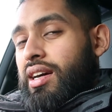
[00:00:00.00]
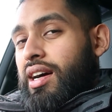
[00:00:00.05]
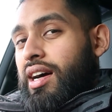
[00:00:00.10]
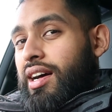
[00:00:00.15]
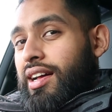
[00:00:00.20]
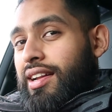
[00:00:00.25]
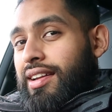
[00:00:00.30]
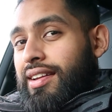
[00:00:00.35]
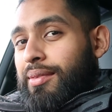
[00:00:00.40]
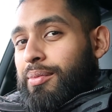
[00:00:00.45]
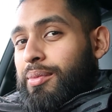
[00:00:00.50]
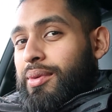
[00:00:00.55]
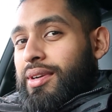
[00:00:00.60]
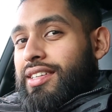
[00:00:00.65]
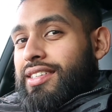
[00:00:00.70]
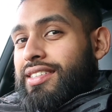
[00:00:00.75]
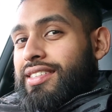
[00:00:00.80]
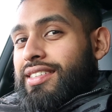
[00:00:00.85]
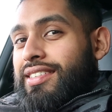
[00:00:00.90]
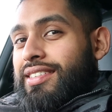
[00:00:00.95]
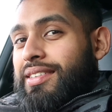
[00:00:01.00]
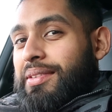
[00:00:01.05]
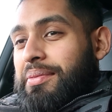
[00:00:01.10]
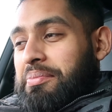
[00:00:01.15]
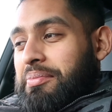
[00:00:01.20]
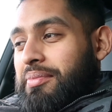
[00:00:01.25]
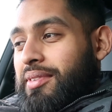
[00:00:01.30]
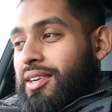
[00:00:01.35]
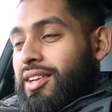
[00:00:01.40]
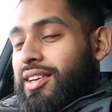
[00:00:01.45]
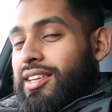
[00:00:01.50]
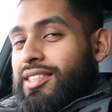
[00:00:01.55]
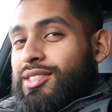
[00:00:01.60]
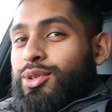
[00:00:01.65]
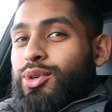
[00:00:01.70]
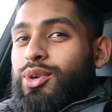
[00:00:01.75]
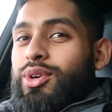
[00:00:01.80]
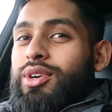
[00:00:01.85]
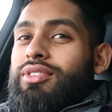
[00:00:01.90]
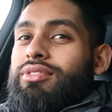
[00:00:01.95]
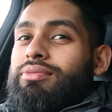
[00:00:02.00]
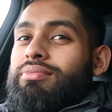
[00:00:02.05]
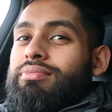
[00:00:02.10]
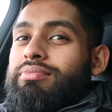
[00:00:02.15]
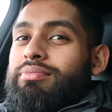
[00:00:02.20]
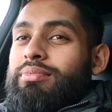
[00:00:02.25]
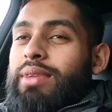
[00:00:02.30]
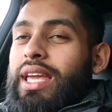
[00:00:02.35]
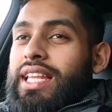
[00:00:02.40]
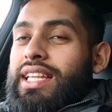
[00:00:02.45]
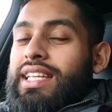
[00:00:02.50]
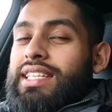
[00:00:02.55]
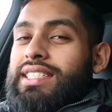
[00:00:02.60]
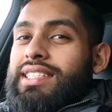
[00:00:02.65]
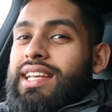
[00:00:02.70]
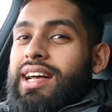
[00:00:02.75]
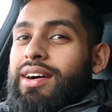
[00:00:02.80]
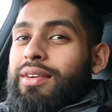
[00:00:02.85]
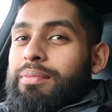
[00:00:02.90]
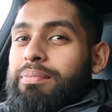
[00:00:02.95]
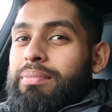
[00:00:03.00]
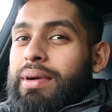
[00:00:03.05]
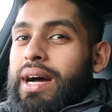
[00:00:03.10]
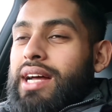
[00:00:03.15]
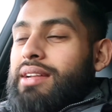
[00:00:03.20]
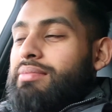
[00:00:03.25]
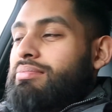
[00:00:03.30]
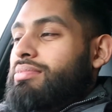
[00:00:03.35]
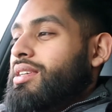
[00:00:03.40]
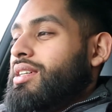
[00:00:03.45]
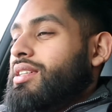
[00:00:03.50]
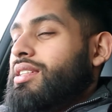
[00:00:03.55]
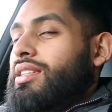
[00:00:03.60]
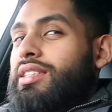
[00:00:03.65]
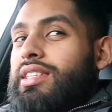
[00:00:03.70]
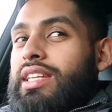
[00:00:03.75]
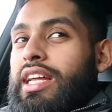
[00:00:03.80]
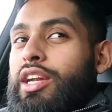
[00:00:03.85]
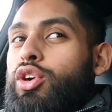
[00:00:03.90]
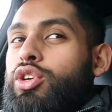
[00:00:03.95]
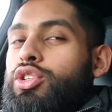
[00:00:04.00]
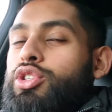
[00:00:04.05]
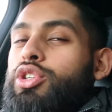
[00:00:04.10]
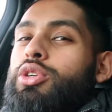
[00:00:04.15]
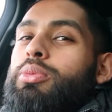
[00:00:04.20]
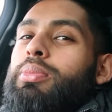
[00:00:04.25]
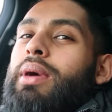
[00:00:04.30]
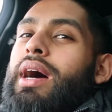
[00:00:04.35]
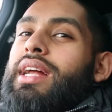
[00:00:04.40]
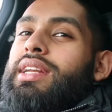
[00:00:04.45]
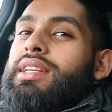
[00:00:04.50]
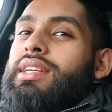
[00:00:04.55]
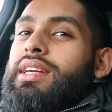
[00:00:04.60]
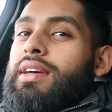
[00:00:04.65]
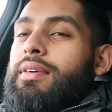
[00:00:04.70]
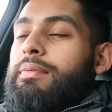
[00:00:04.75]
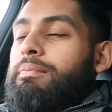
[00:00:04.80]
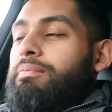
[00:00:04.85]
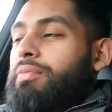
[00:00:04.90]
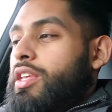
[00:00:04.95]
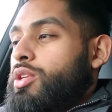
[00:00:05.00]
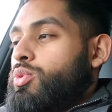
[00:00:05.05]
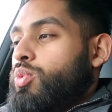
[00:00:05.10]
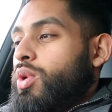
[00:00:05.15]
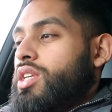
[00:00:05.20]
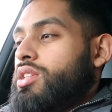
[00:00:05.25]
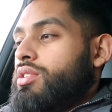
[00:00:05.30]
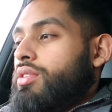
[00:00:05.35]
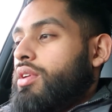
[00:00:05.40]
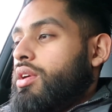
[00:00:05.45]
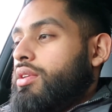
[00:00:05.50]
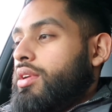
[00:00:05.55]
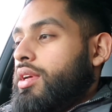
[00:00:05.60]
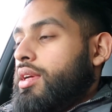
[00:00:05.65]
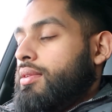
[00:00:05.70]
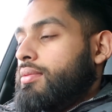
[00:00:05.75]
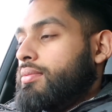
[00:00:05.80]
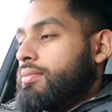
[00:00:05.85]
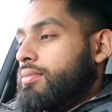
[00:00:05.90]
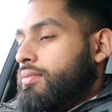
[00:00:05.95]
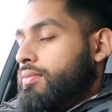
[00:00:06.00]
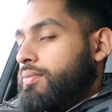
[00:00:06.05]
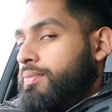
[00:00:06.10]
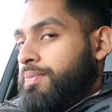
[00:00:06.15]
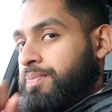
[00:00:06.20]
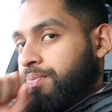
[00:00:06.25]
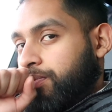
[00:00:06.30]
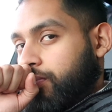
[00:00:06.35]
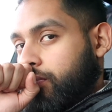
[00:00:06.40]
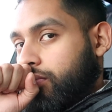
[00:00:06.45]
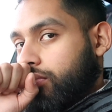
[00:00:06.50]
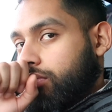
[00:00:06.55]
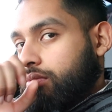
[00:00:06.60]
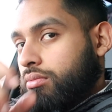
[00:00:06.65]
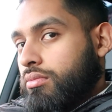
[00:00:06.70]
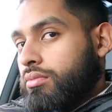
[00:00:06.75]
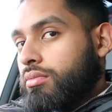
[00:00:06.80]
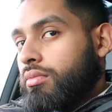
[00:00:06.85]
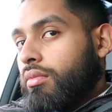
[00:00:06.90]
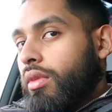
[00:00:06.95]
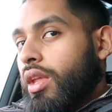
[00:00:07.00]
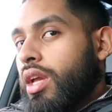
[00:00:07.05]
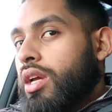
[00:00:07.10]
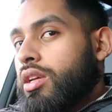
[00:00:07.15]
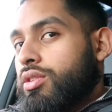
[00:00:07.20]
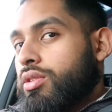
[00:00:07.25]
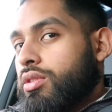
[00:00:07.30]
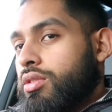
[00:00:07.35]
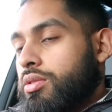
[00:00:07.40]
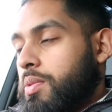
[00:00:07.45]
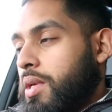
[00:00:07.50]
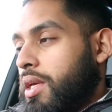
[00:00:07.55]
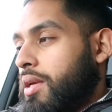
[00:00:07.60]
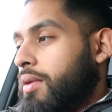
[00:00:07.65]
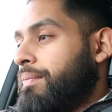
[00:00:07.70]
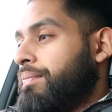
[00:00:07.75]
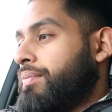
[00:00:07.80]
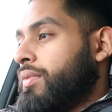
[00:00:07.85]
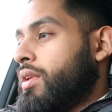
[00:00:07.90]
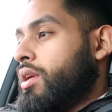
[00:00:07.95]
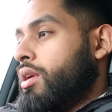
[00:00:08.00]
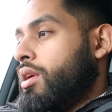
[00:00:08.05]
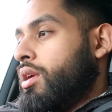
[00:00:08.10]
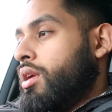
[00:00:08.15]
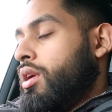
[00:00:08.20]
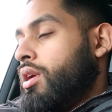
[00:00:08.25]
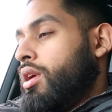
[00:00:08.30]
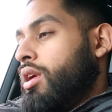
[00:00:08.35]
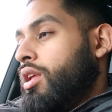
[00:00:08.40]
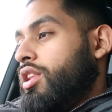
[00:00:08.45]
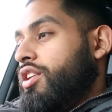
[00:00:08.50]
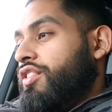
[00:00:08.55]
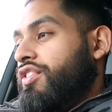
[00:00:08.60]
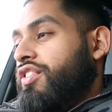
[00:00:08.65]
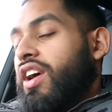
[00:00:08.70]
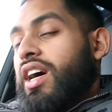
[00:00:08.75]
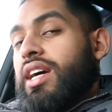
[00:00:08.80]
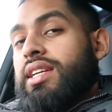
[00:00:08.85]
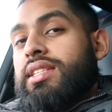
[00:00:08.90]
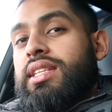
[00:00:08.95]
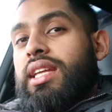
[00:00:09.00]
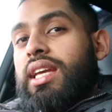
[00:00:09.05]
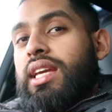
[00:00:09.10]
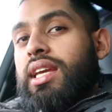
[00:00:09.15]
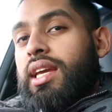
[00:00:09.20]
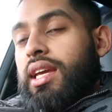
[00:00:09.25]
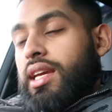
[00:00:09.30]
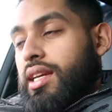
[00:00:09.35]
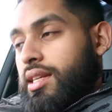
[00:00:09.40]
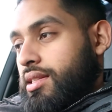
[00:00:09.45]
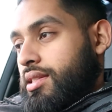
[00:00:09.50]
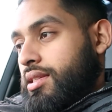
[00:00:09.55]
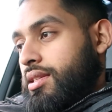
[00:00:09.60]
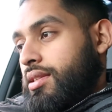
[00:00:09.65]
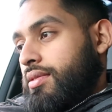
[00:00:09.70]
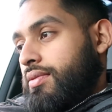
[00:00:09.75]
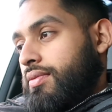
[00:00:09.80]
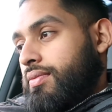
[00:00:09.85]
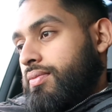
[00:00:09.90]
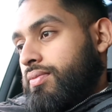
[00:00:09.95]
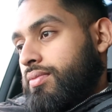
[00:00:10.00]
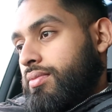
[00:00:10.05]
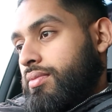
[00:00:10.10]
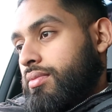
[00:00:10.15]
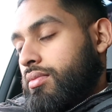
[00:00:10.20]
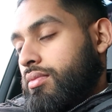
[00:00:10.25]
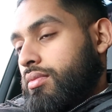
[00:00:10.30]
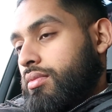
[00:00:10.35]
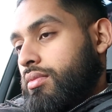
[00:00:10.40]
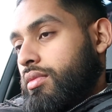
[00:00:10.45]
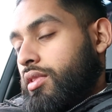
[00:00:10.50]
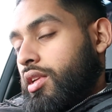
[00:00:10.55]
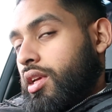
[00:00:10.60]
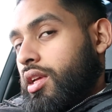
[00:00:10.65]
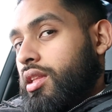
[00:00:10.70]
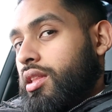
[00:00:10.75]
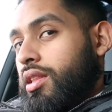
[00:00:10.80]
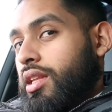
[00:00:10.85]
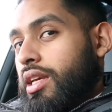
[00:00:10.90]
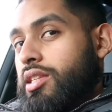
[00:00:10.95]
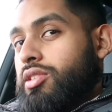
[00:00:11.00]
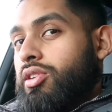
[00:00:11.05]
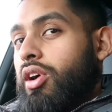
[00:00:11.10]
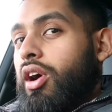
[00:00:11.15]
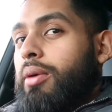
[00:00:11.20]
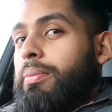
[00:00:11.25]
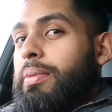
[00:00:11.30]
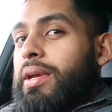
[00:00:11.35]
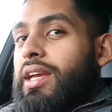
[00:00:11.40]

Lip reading: I'm gonna sort of make this sound bad, but they're not too bad. There's ways around it. Excuse me. The first thing is, this car